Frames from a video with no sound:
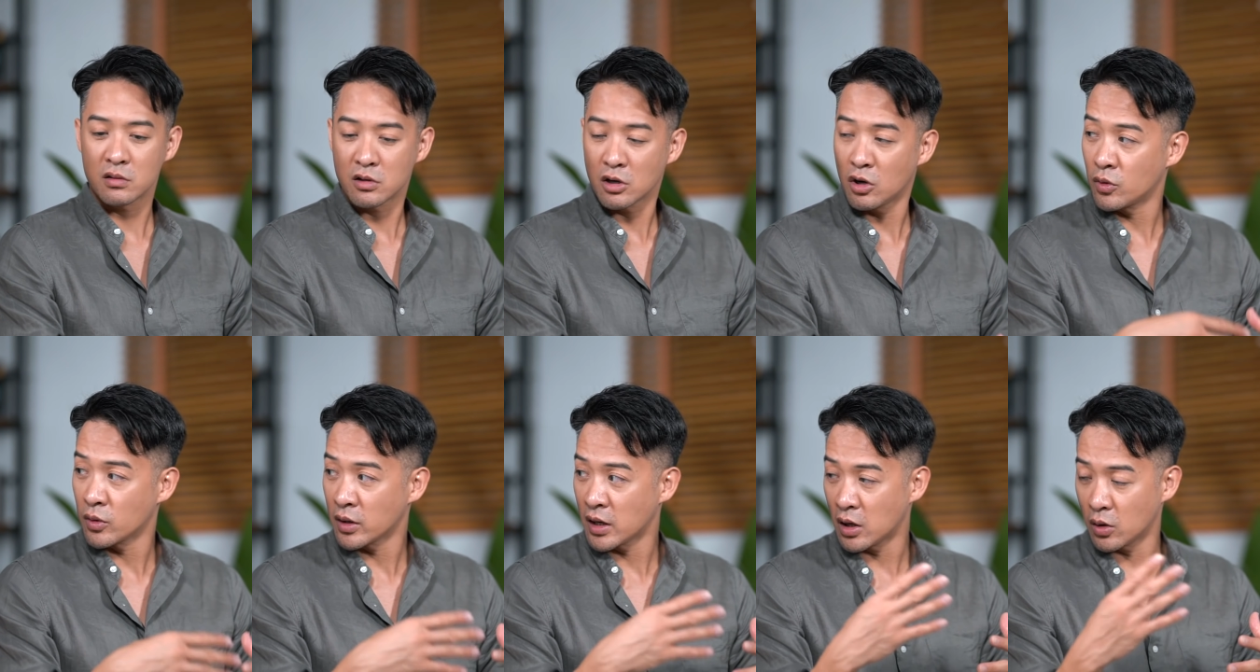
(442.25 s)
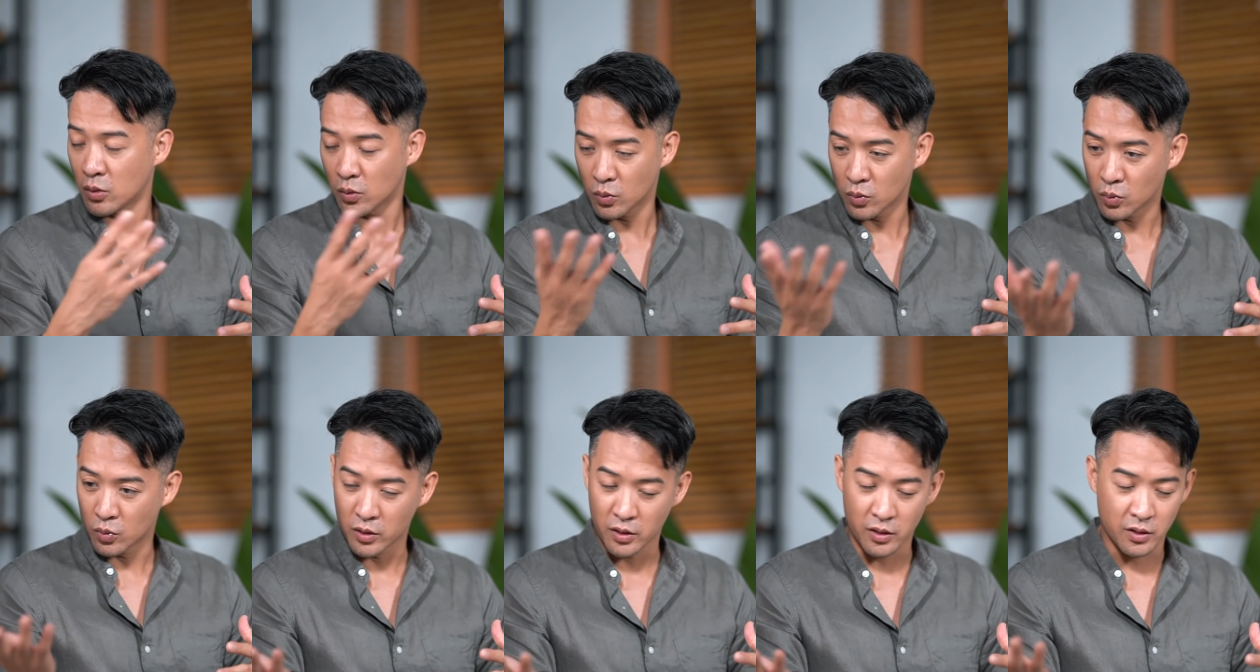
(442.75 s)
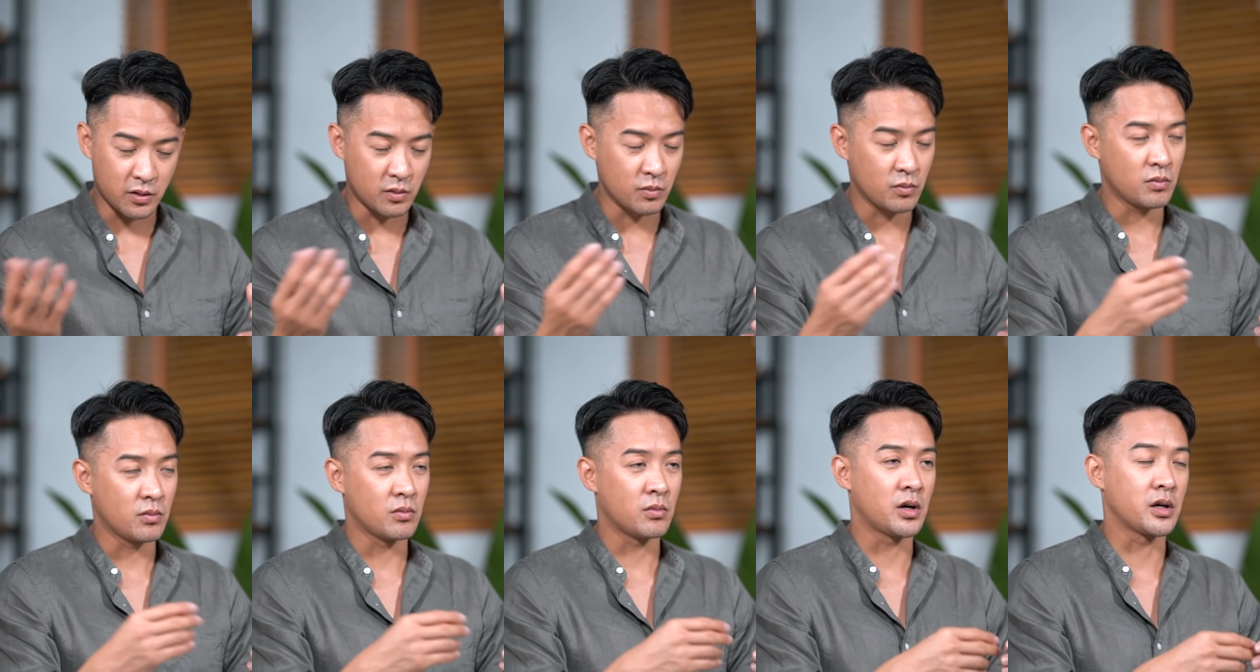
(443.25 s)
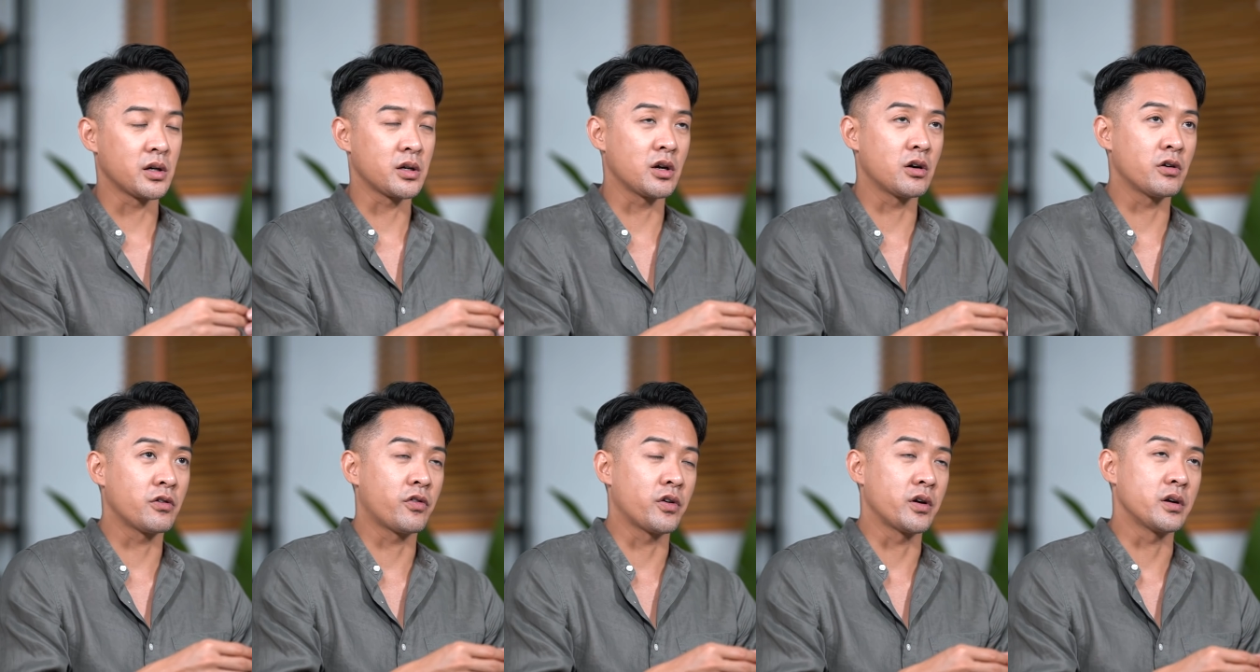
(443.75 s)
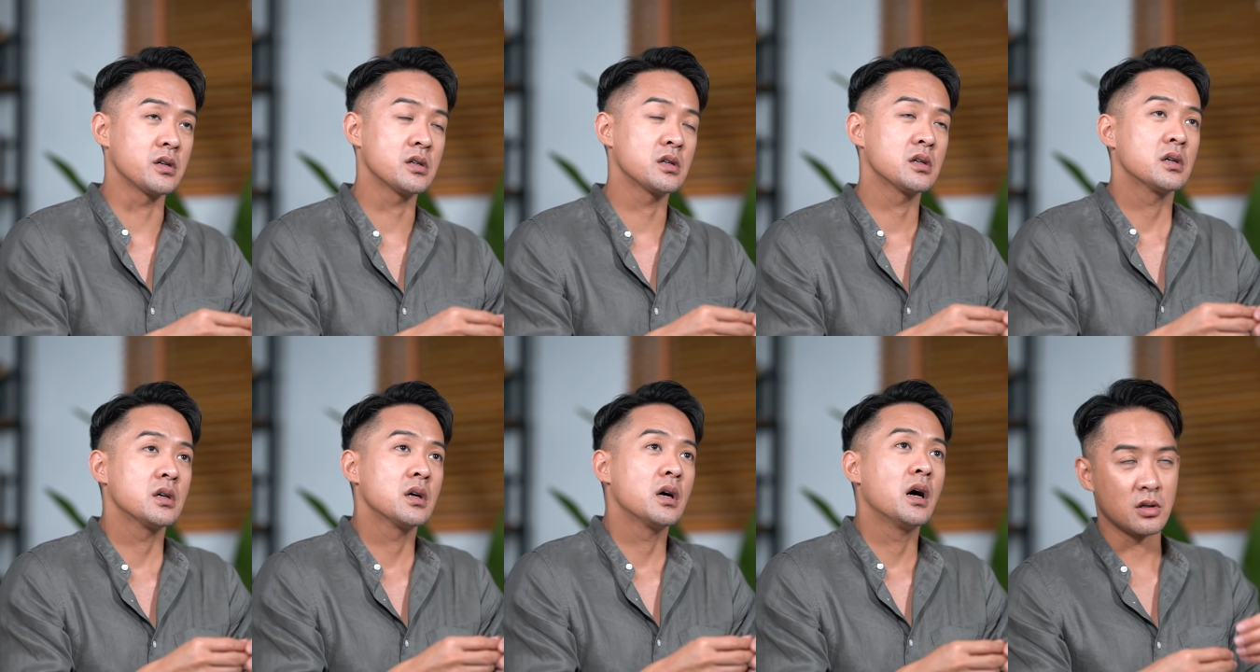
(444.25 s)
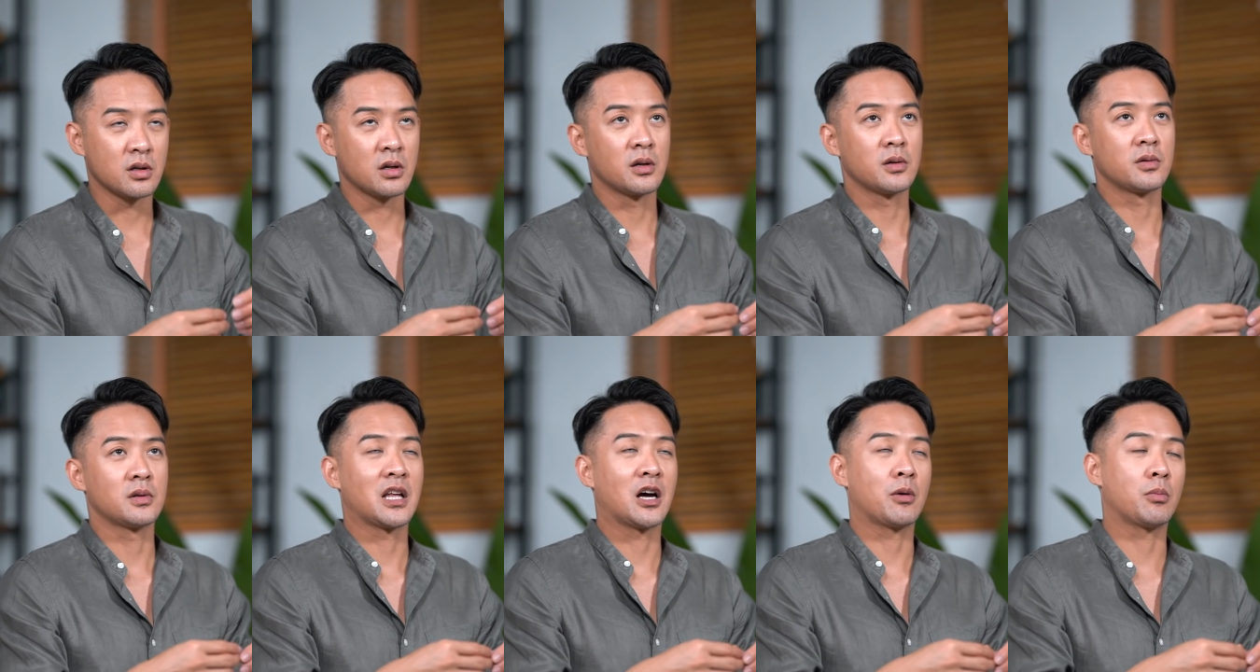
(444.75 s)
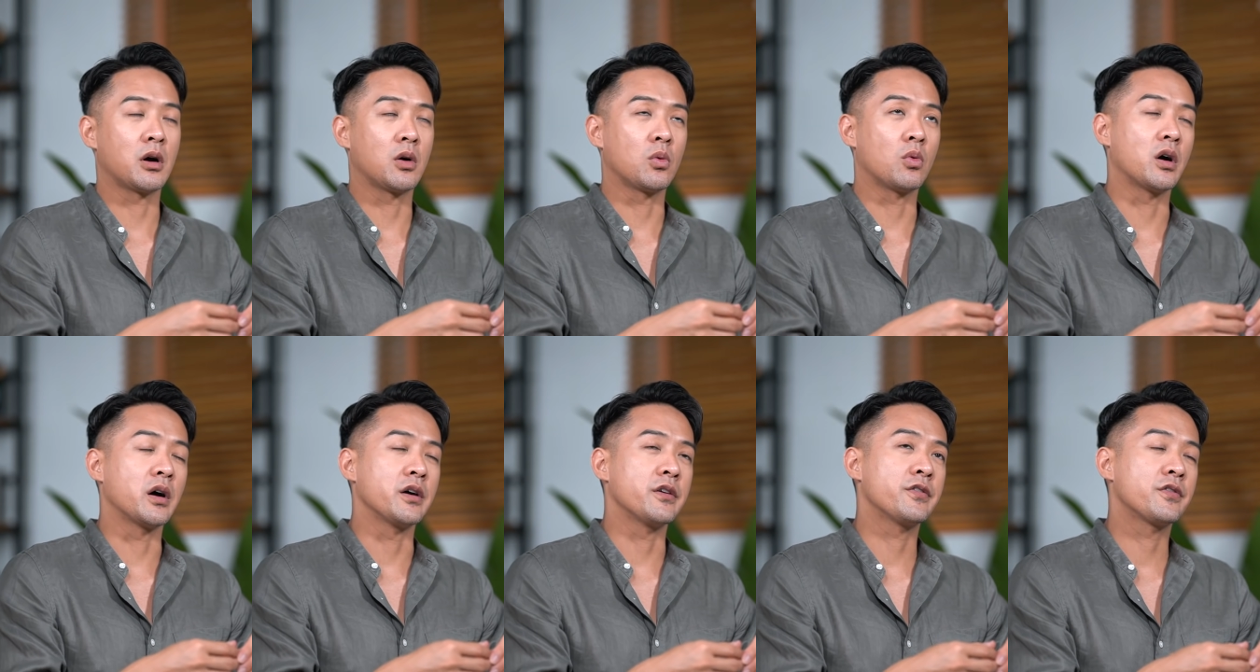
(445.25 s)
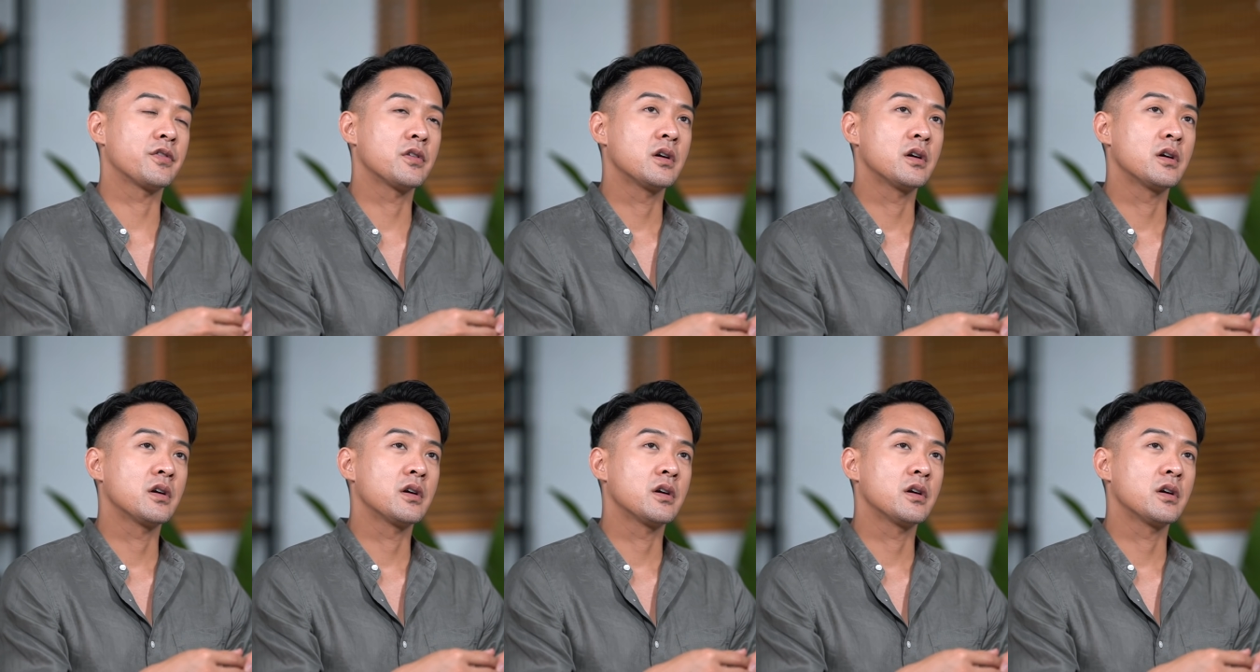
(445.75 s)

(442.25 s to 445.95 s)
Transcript: going out with my girlfriend, uh, now my wife,